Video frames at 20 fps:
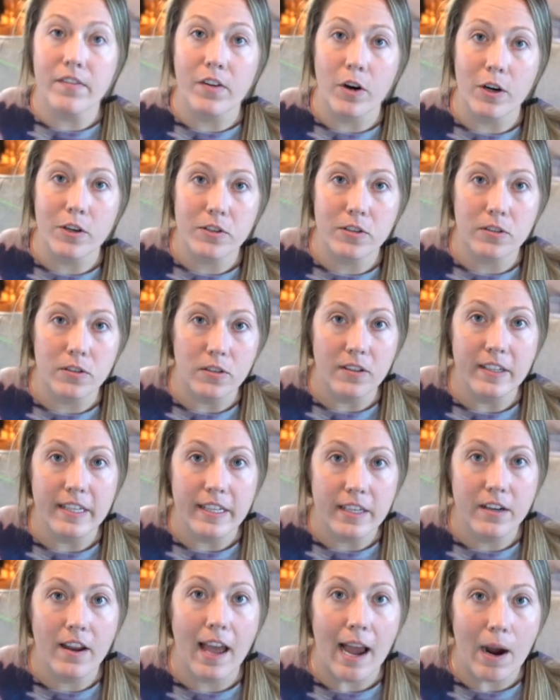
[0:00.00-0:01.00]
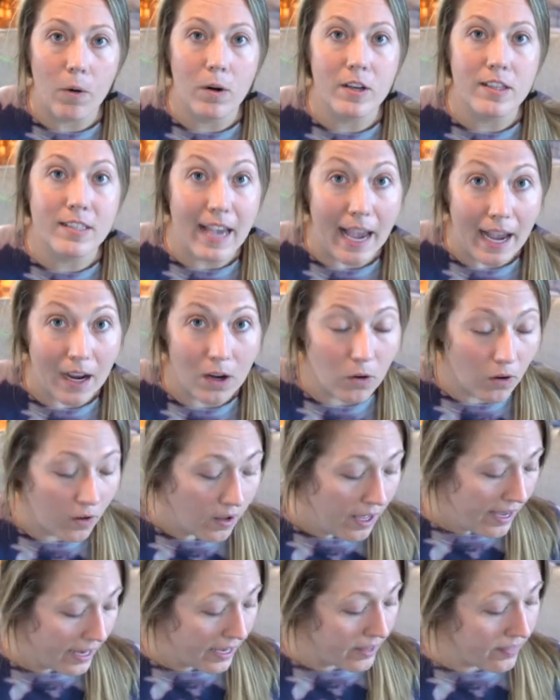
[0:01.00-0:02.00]
of arsenal in our tackle,
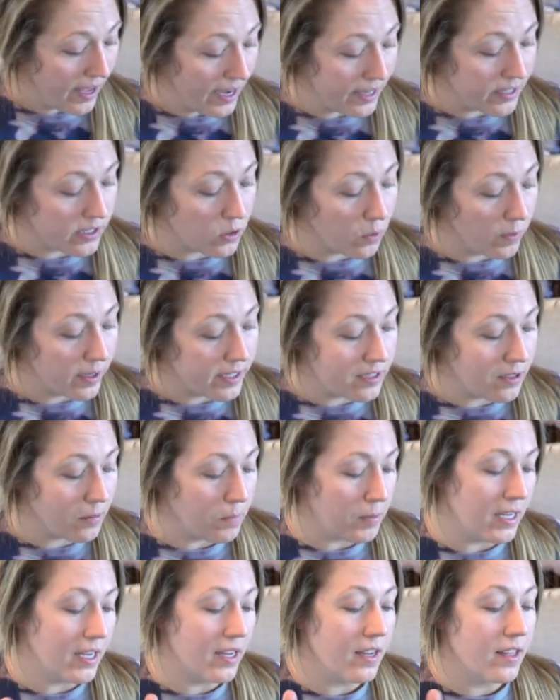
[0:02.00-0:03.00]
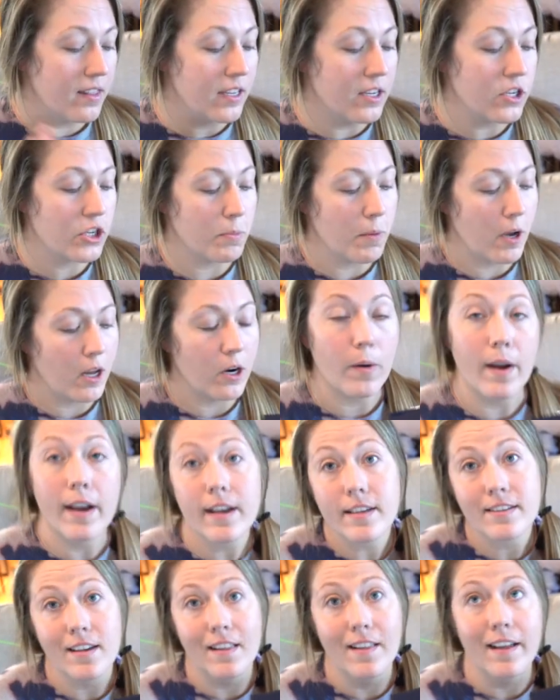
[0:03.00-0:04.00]
and that is going to be the Shimano
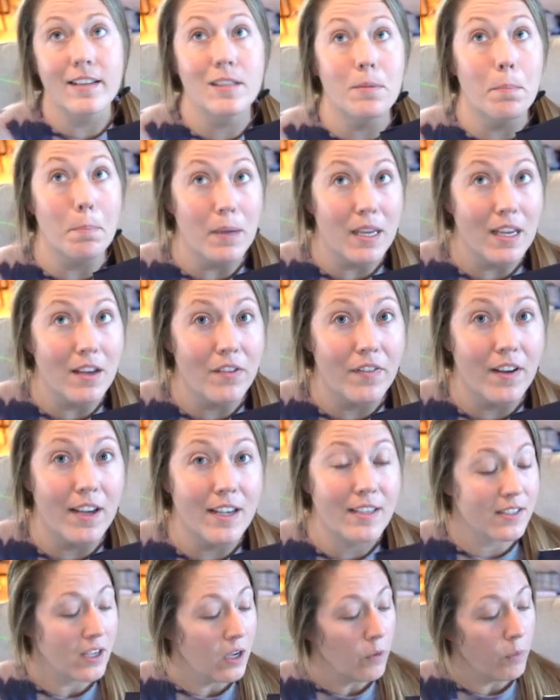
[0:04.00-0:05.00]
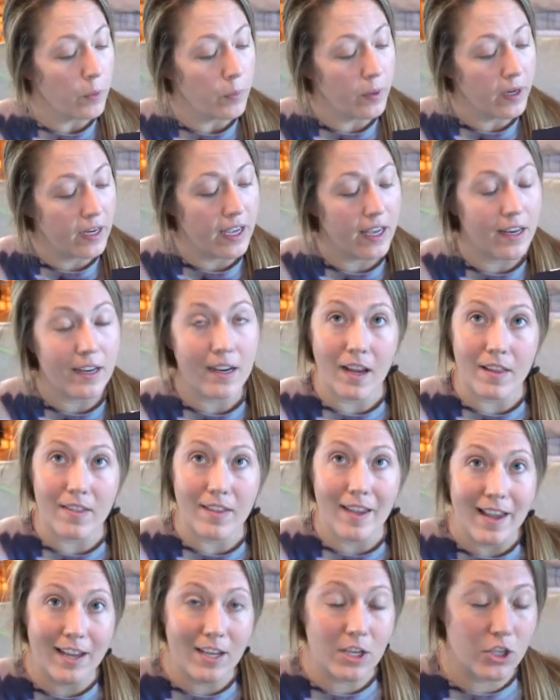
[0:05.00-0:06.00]
S L X B F S. We went ahead and got
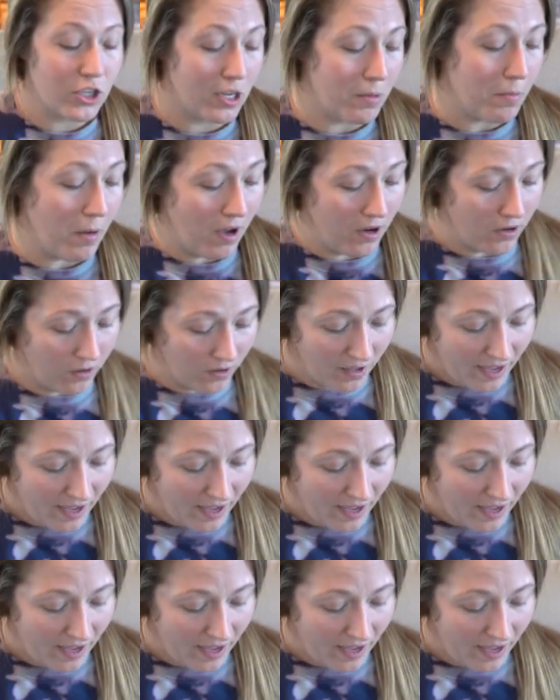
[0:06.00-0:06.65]
the X G model.